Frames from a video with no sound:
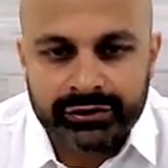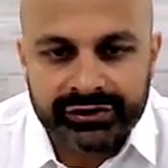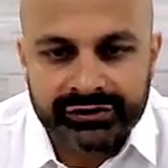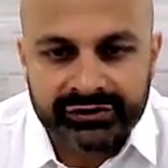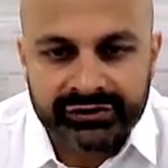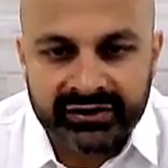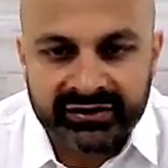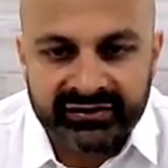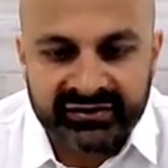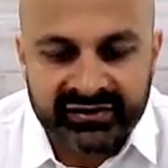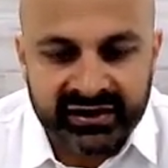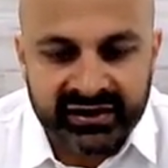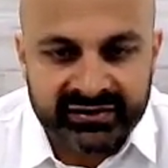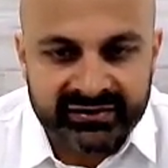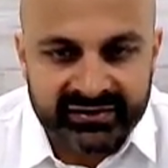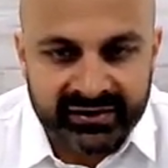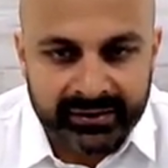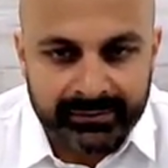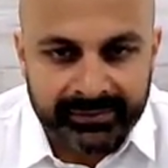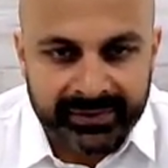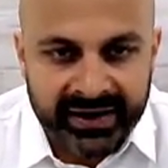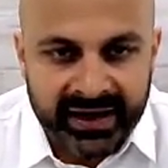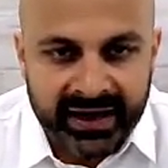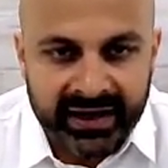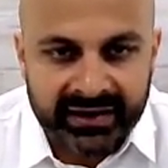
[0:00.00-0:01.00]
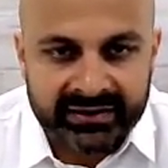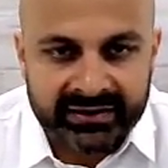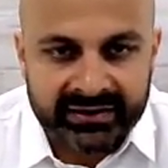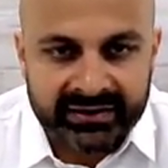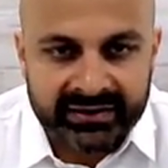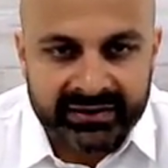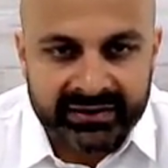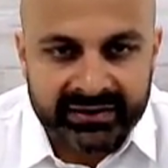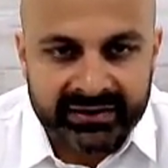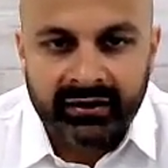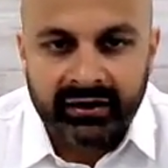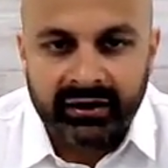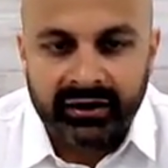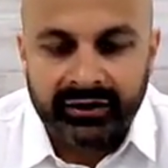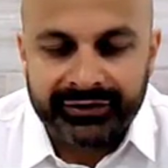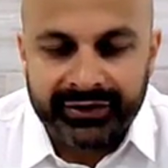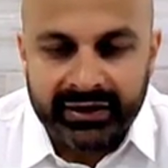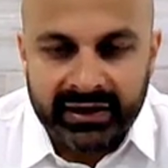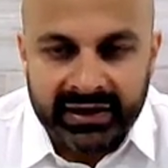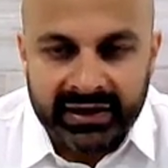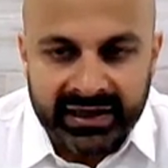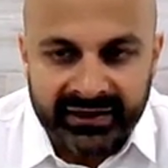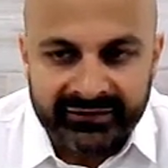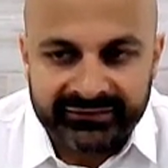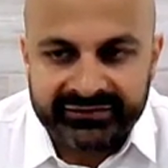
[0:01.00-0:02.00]
You can see its impact on the
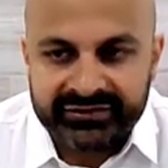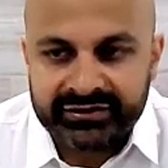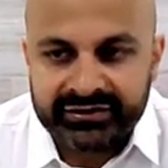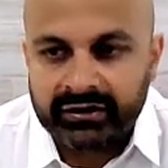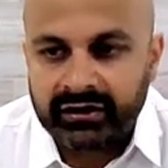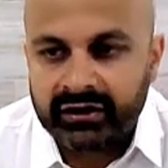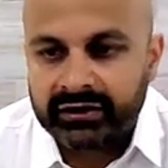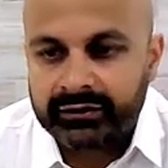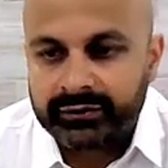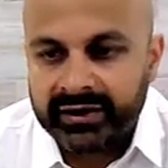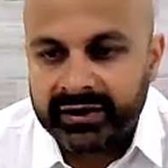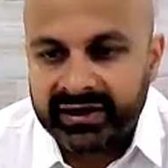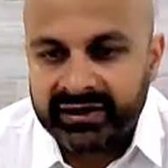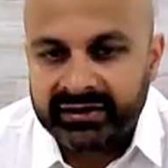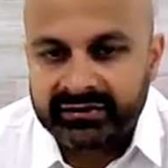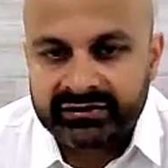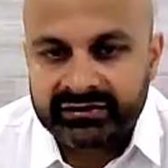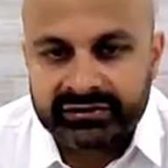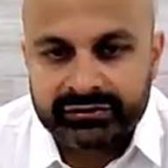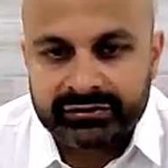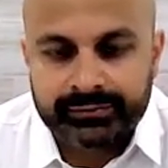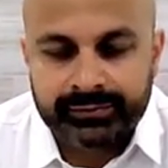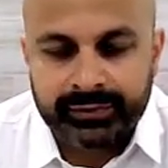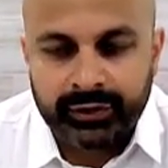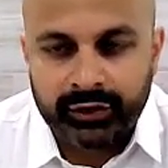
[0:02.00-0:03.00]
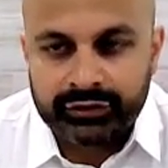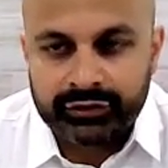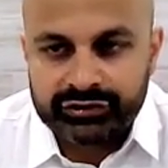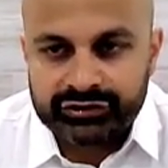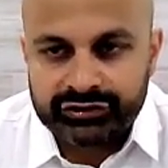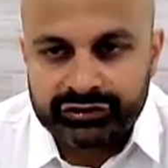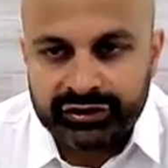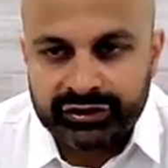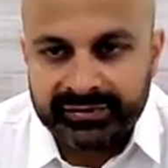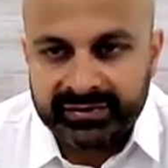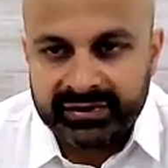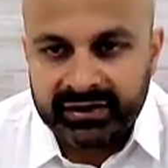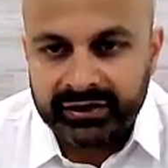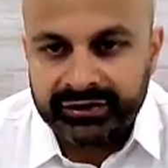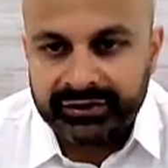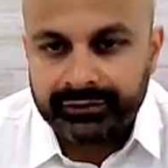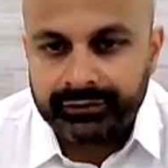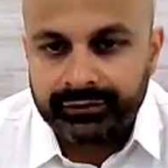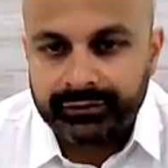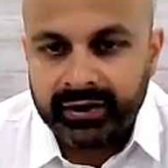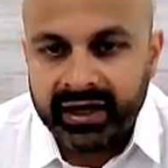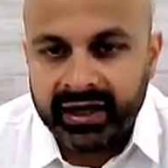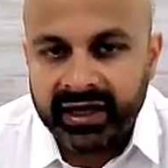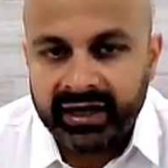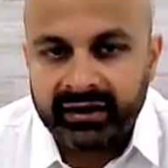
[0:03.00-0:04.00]
left all the way to post treatment on the
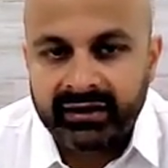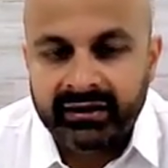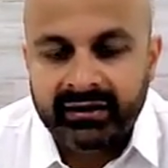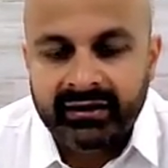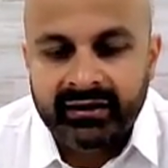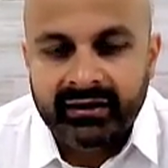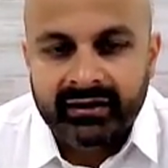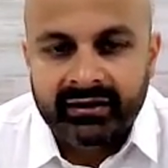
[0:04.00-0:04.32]
right